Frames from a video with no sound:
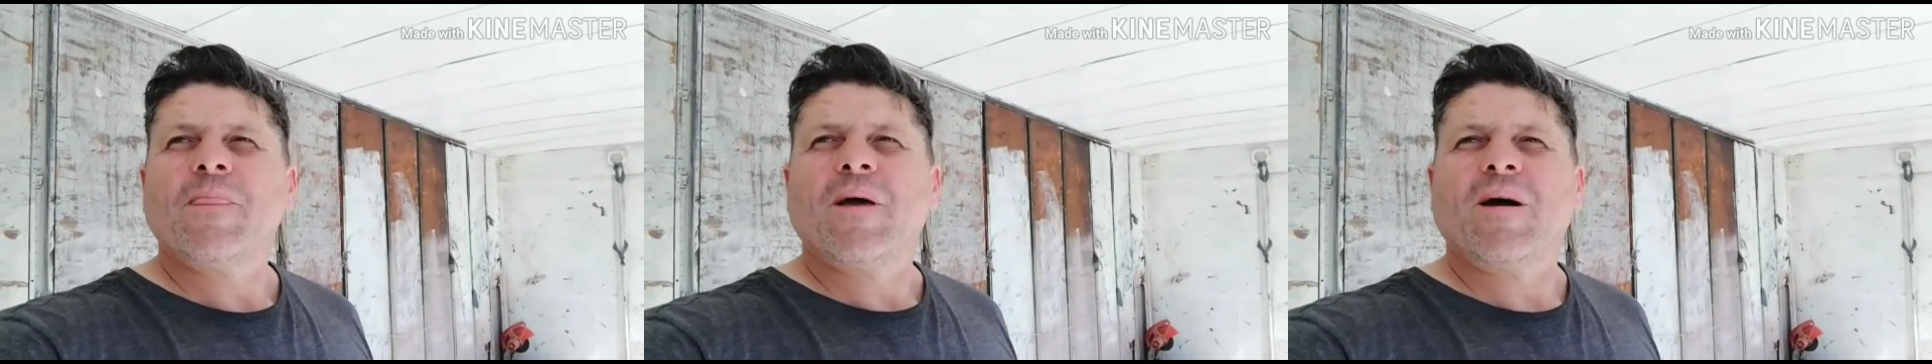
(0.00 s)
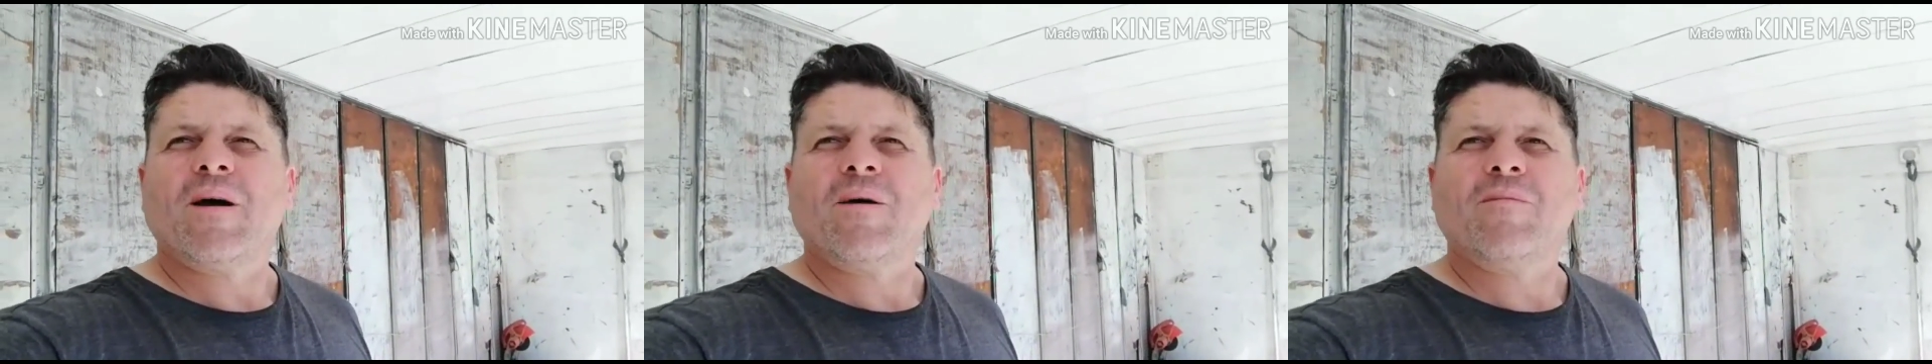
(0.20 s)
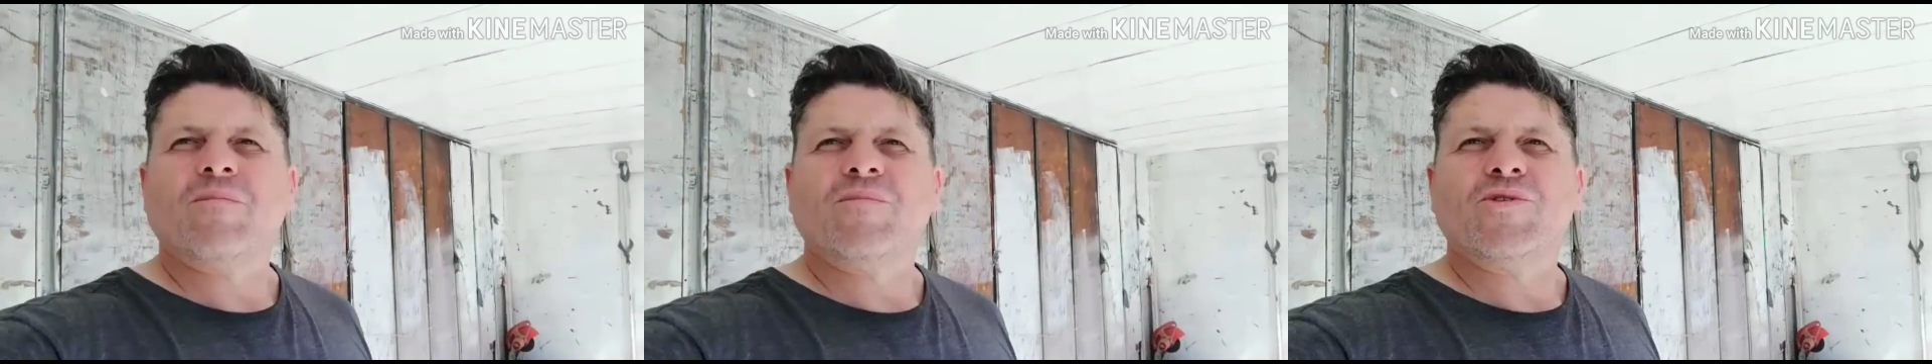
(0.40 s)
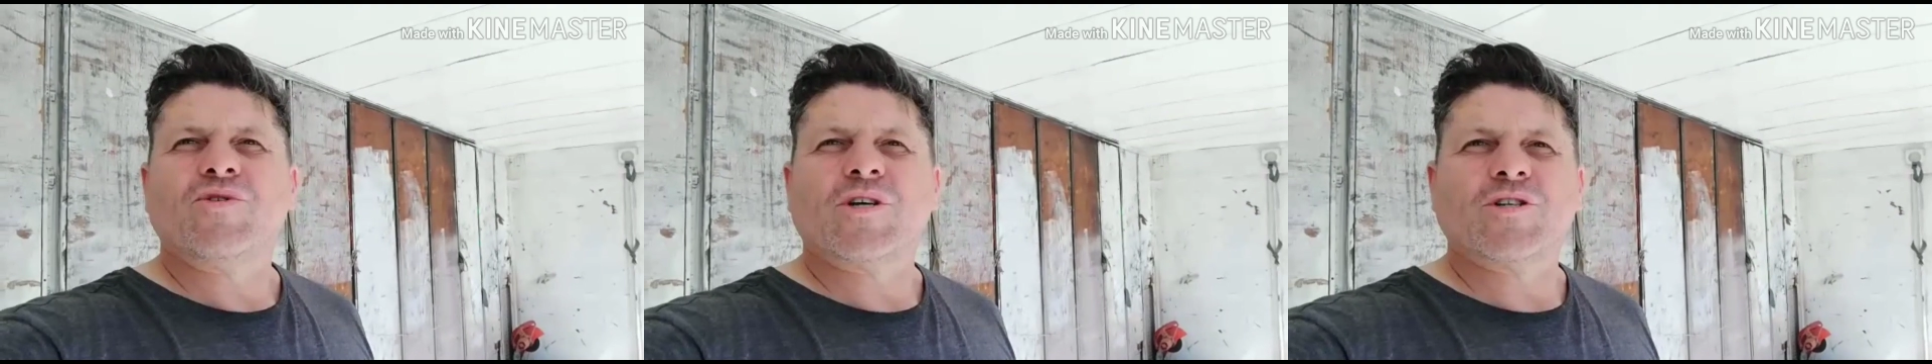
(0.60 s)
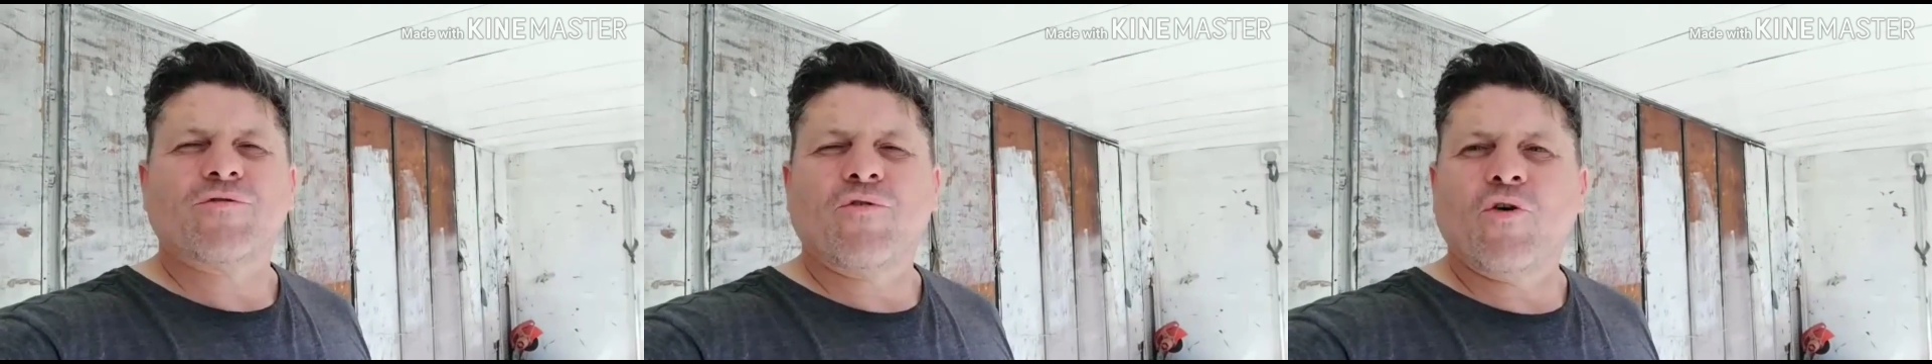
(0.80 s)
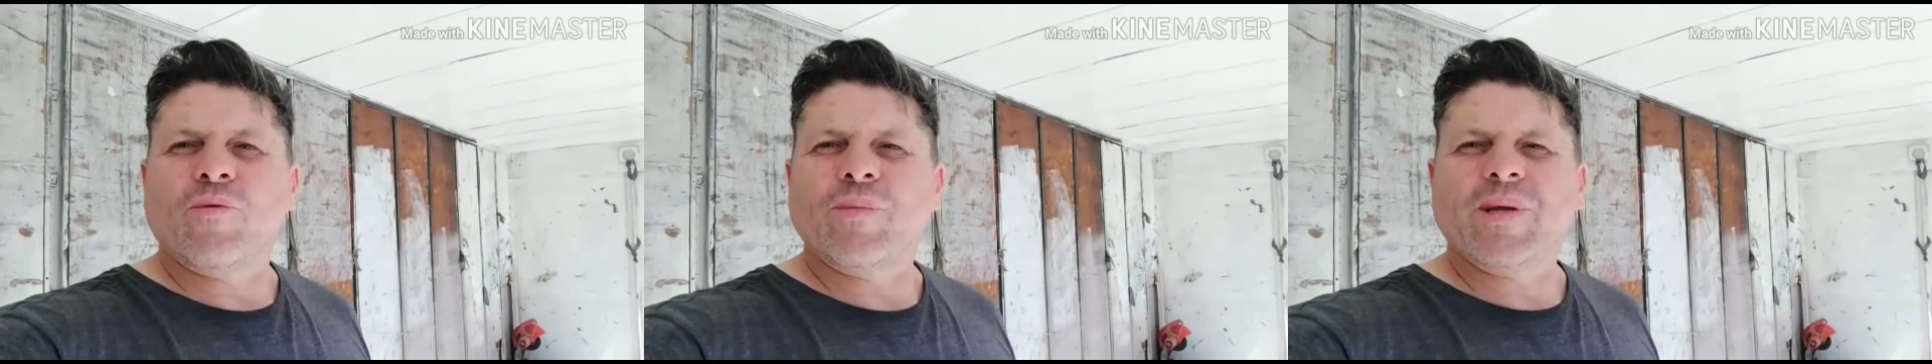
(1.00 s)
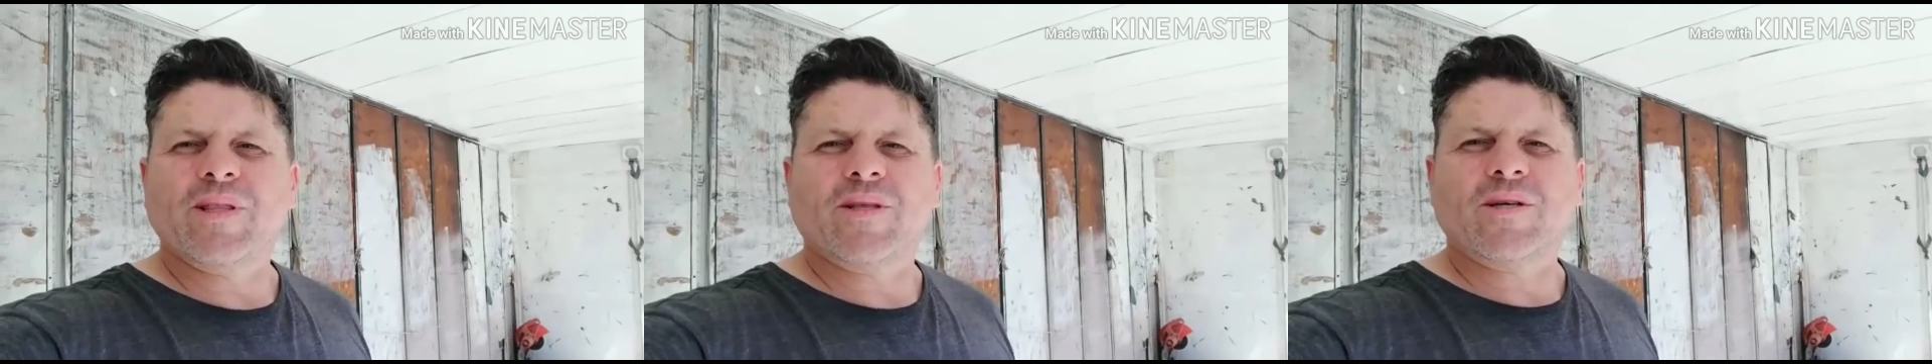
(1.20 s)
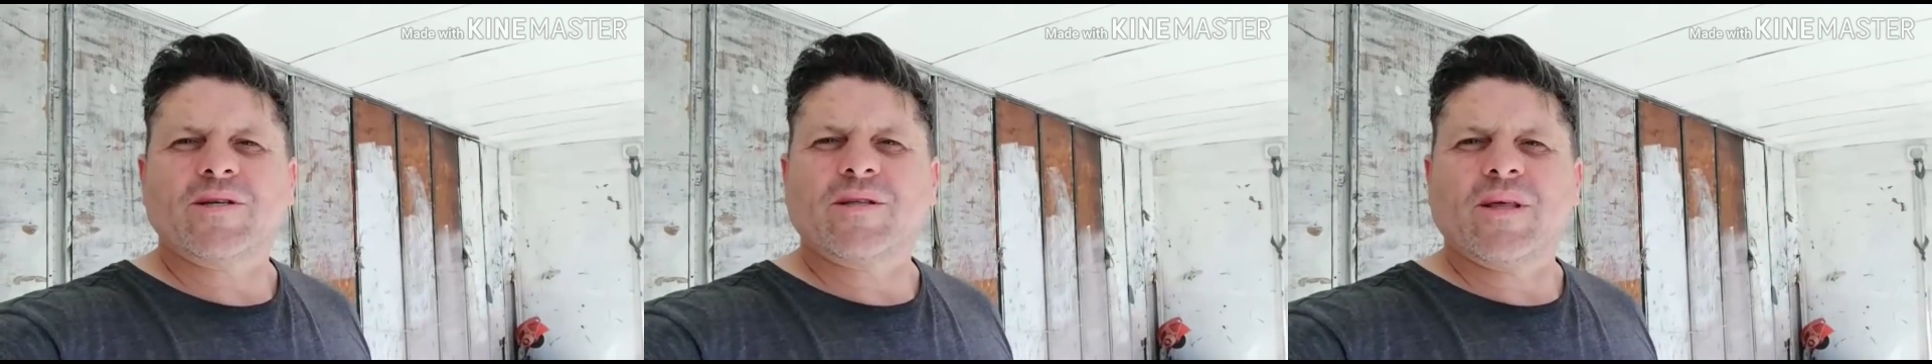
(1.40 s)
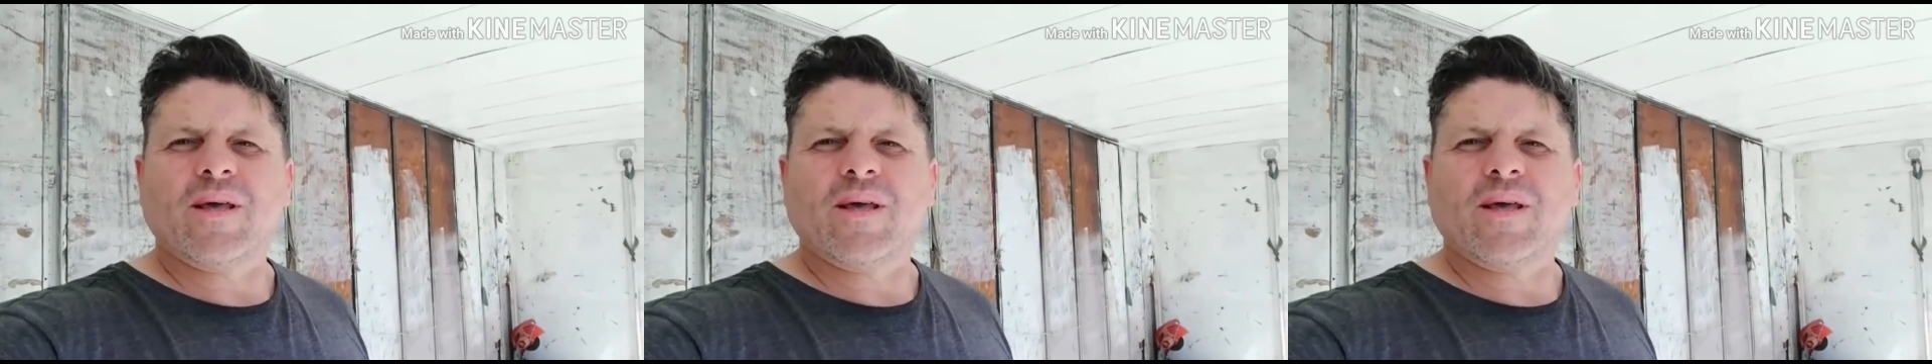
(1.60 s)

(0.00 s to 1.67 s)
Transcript: um, transforming this